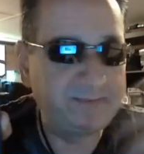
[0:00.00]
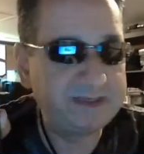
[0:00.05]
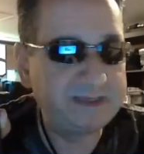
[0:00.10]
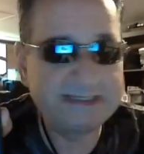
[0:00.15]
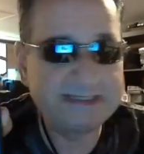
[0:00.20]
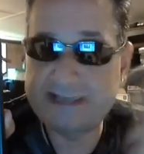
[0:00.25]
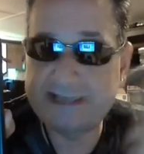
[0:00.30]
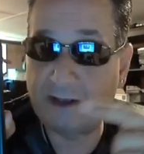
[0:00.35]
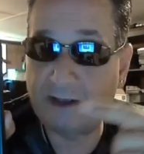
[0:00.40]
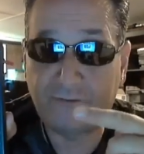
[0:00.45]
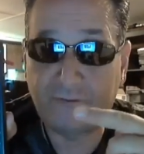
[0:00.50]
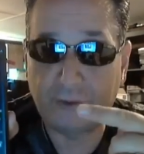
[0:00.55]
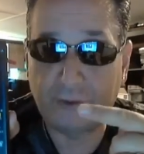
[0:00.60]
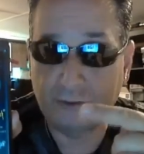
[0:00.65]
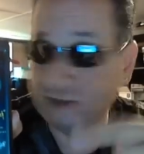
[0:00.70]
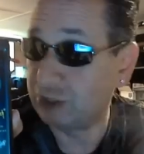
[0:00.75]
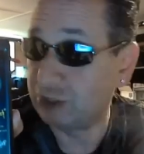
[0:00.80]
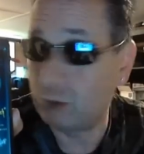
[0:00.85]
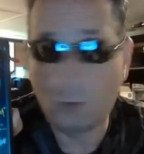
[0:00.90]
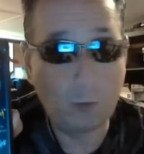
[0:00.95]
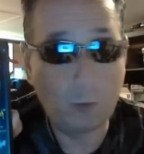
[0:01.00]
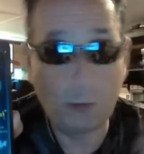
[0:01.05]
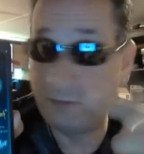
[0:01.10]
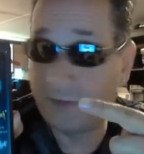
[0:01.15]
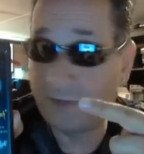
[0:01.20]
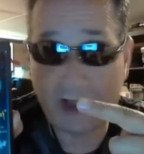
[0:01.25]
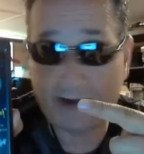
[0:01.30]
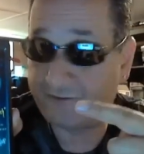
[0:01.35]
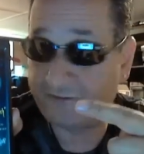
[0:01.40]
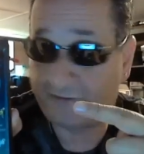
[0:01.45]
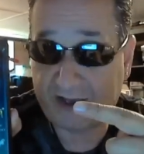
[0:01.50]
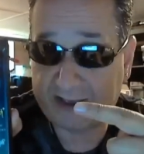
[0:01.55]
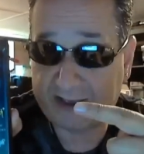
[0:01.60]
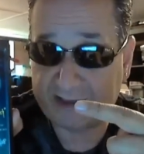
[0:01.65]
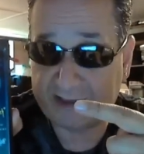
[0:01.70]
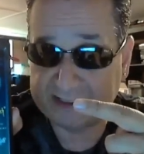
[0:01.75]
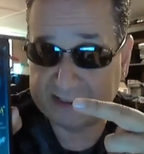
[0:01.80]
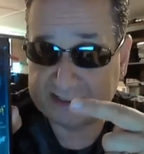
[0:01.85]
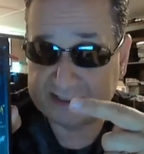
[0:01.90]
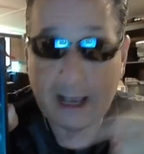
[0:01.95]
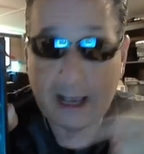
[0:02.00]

Cell phones will not affect this.